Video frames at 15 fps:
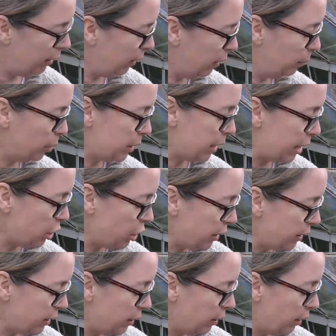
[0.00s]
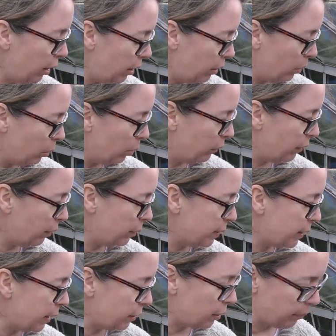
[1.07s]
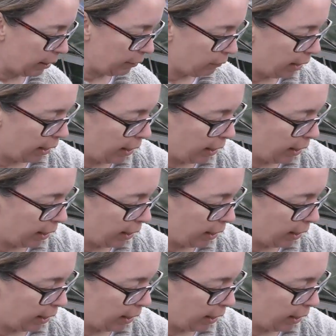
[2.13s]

Pretend you didn't. Oh, they won't stand up now. Right,